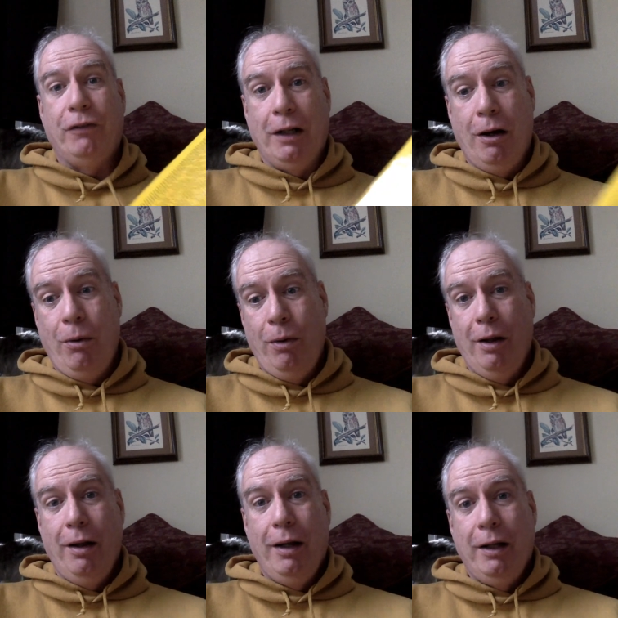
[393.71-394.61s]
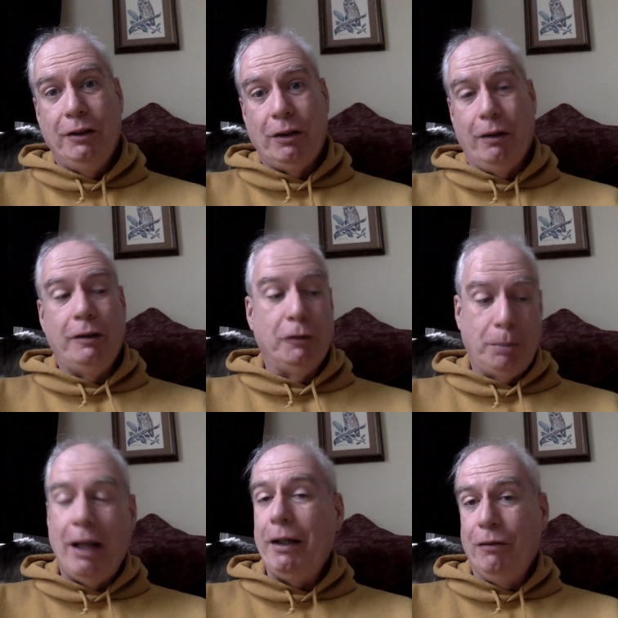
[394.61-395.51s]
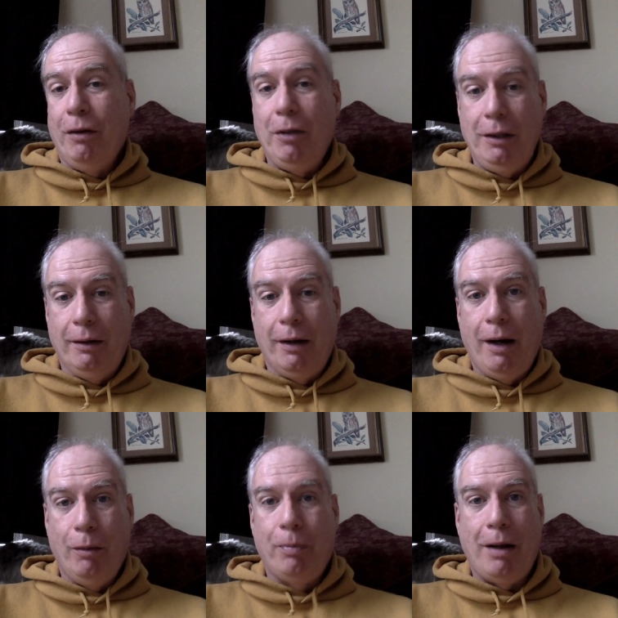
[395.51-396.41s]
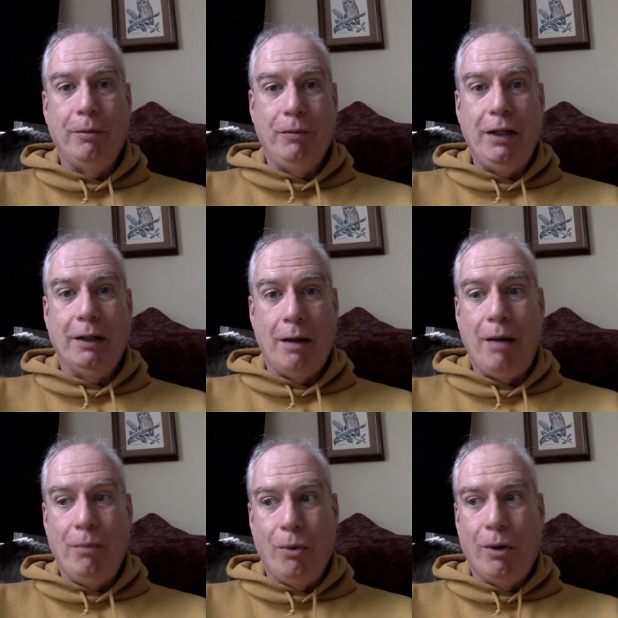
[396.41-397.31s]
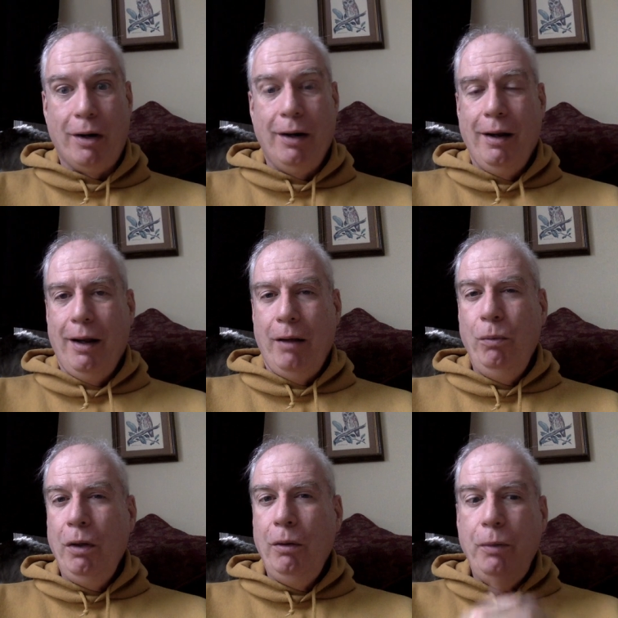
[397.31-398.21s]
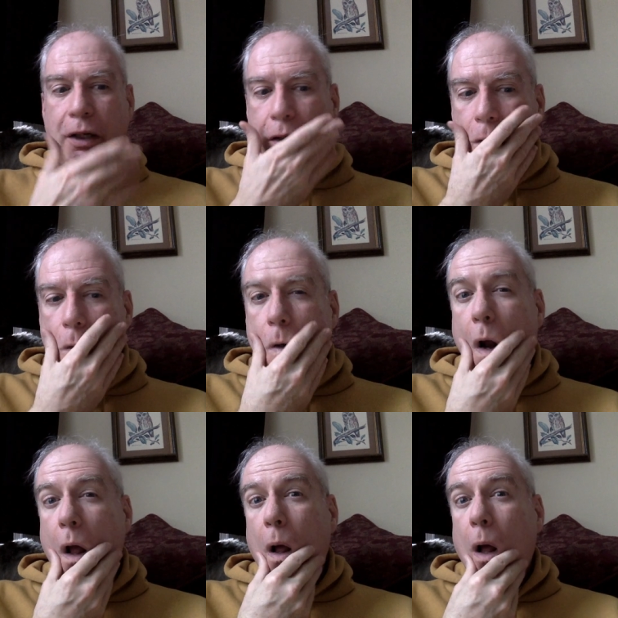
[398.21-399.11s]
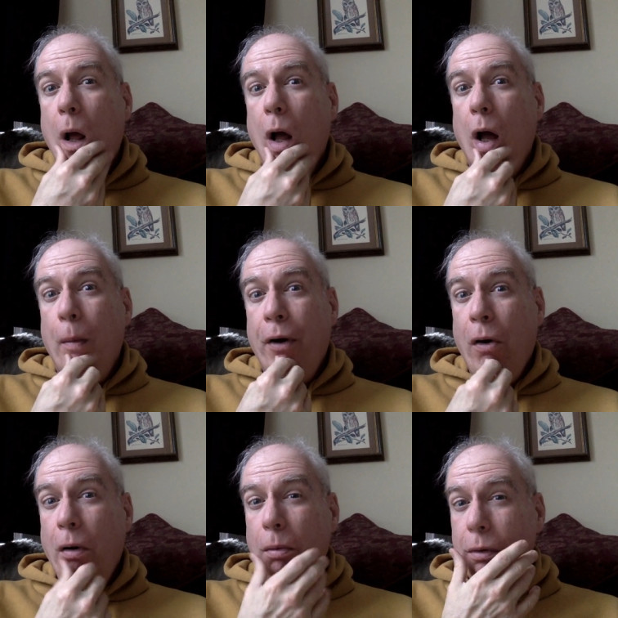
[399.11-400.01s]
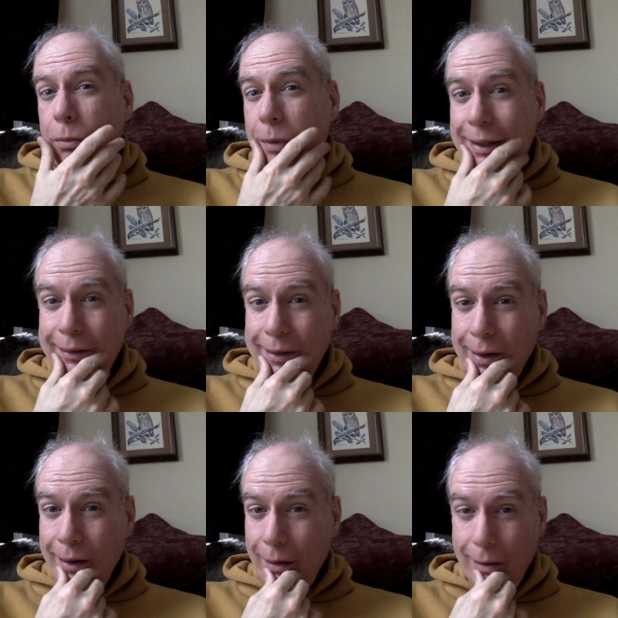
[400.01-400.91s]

ago so that there's plenty of him in here. I will probably read a lot more. And will we do a poem on Wednesday?